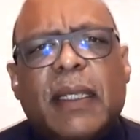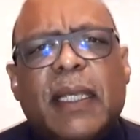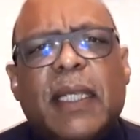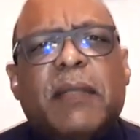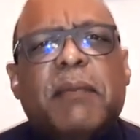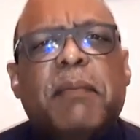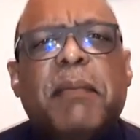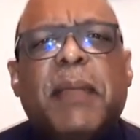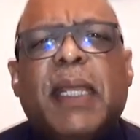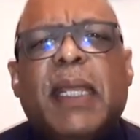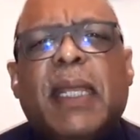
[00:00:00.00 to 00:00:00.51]

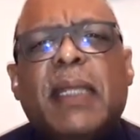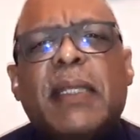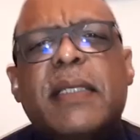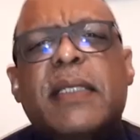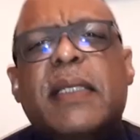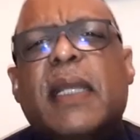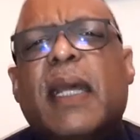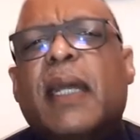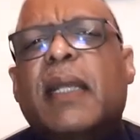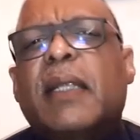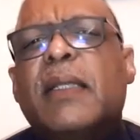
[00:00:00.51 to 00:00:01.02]
It
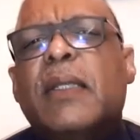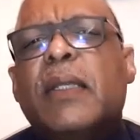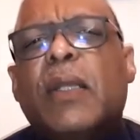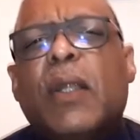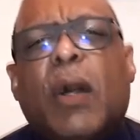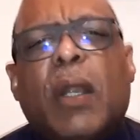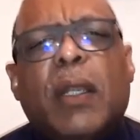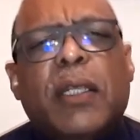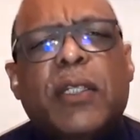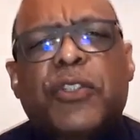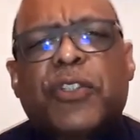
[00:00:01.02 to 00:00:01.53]
means
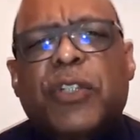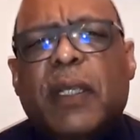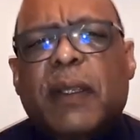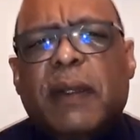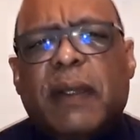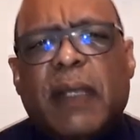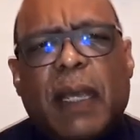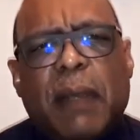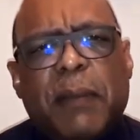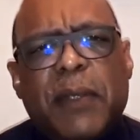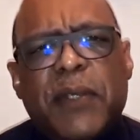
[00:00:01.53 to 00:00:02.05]

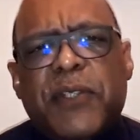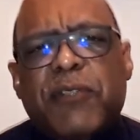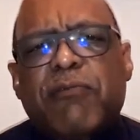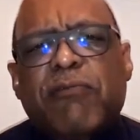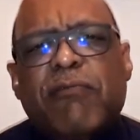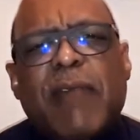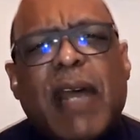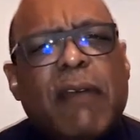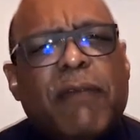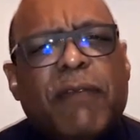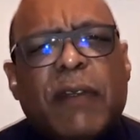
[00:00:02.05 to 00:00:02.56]
acknowledging them as
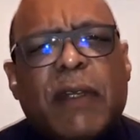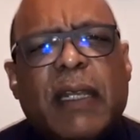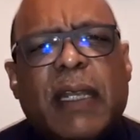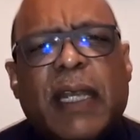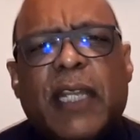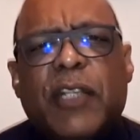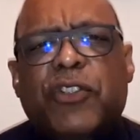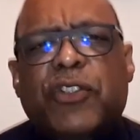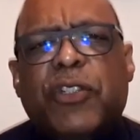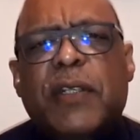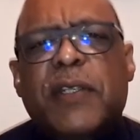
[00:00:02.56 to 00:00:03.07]

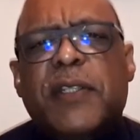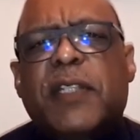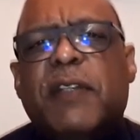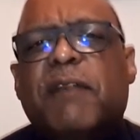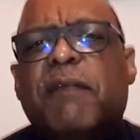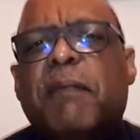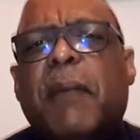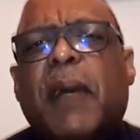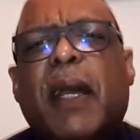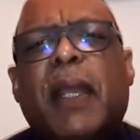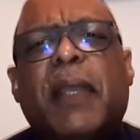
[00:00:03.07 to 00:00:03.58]
revelations
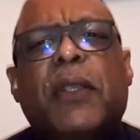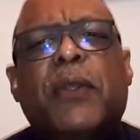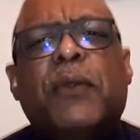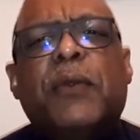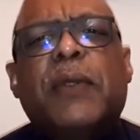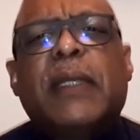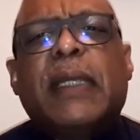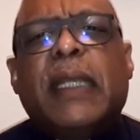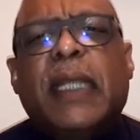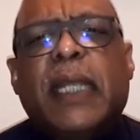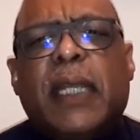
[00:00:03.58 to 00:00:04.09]
of my
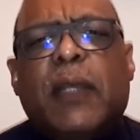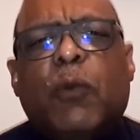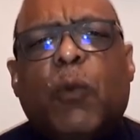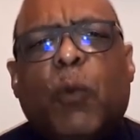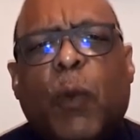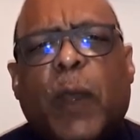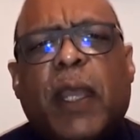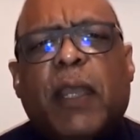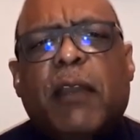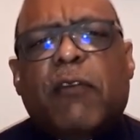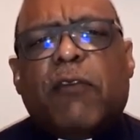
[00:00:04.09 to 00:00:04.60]
unique
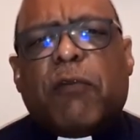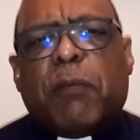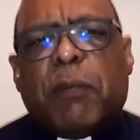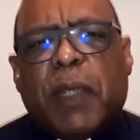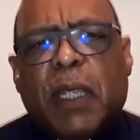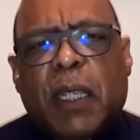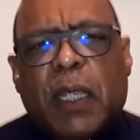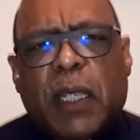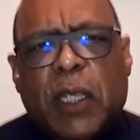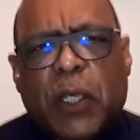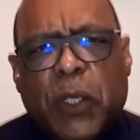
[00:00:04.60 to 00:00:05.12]
way of
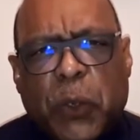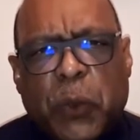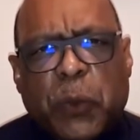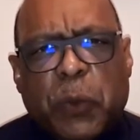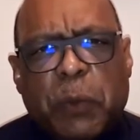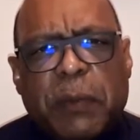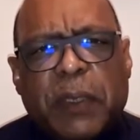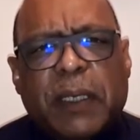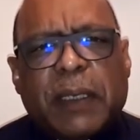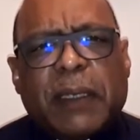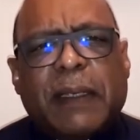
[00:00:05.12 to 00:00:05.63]
being
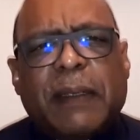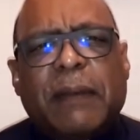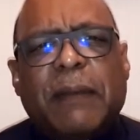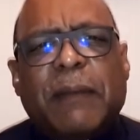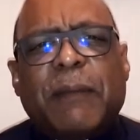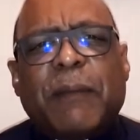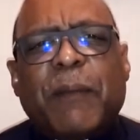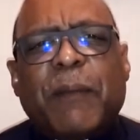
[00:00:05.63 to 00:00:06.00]
human,